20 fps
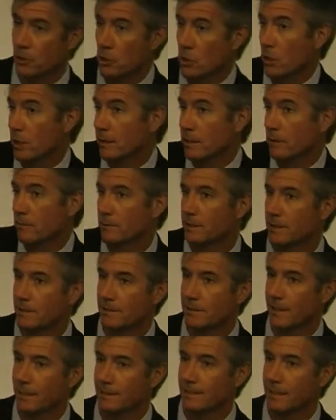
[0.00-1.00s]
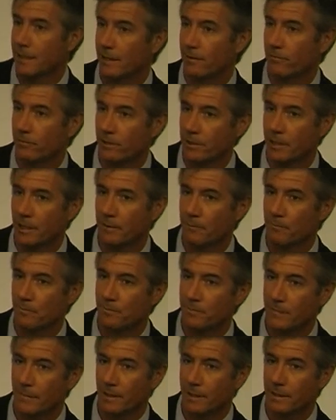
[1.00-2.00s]
good. You know, it, it takes kind of the, um,
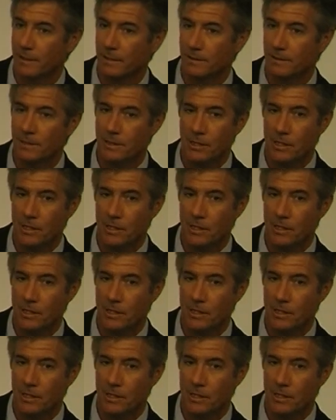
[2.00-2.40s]
uh,